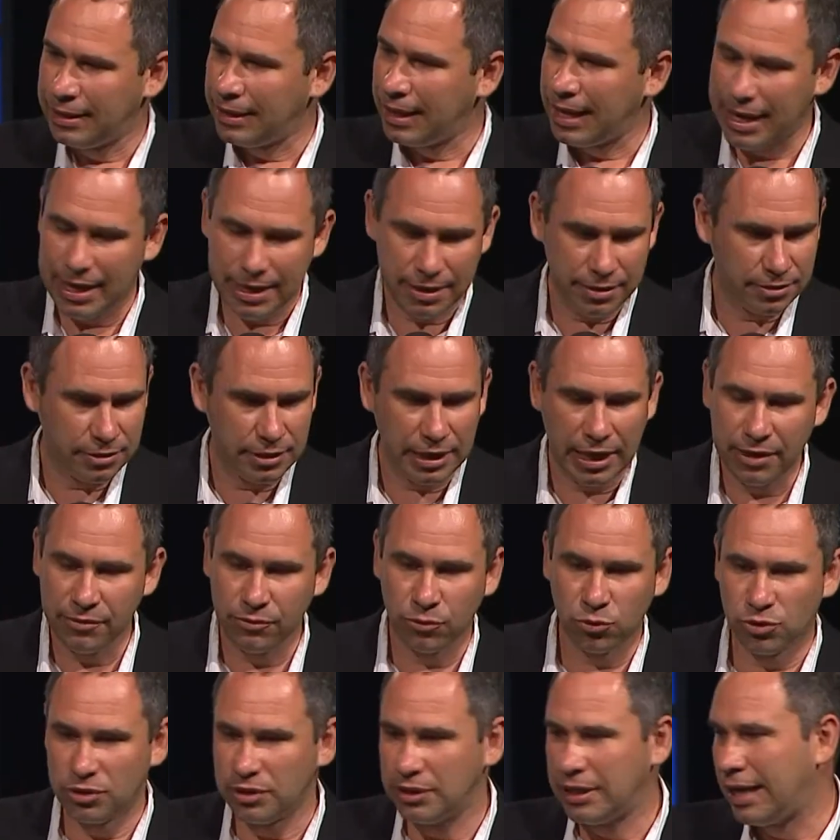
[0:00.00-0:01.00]
I
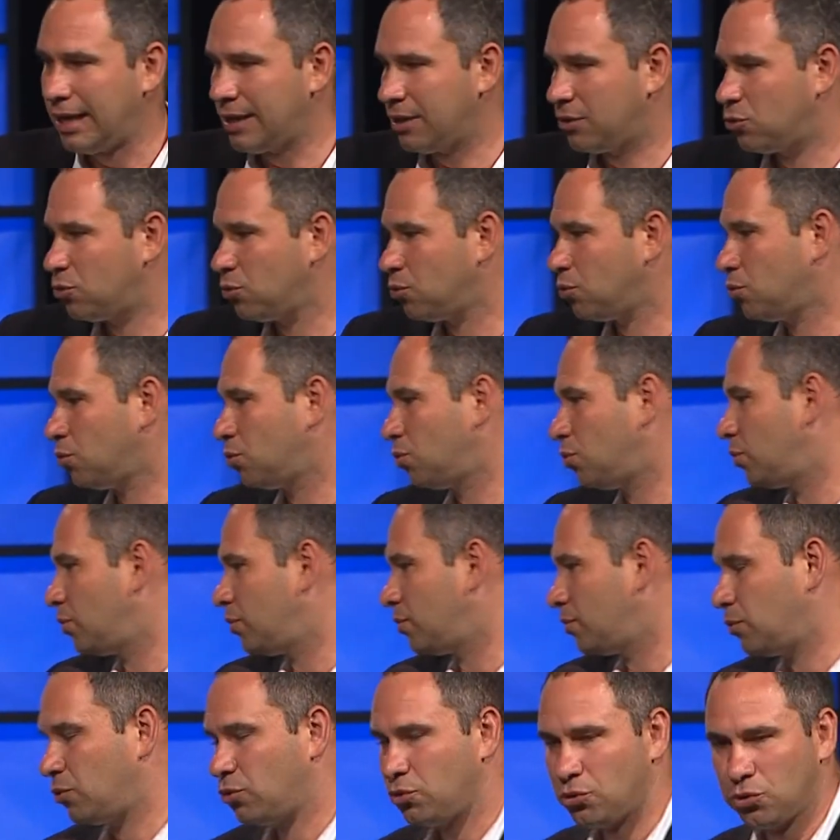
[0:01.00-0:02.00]
would like to,
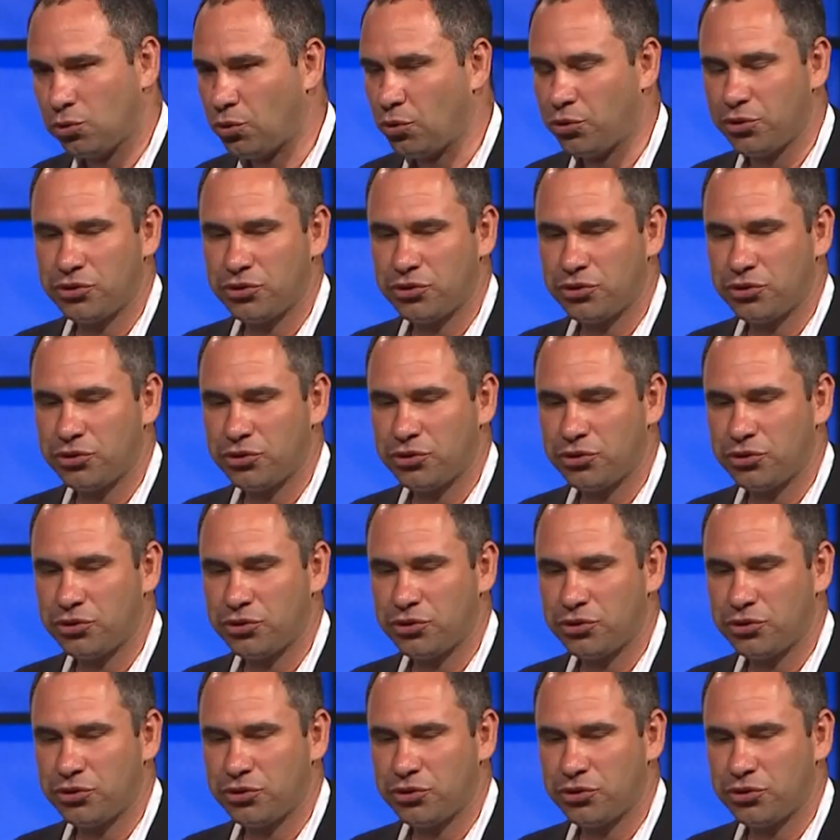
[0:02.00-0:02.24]
you know,